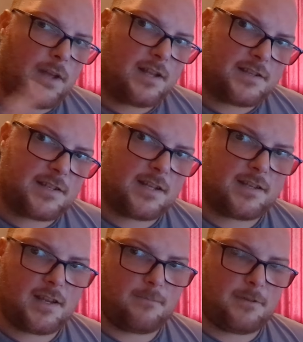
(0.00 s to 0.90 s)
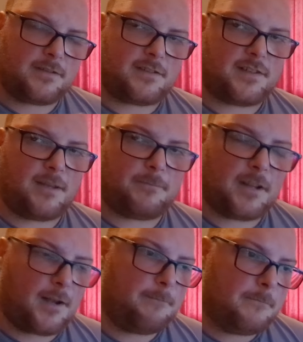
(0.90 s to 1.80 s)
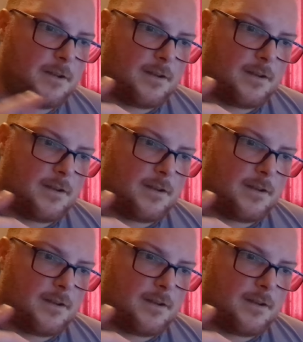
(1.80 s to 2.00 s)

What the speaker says: and steady aim at the same time.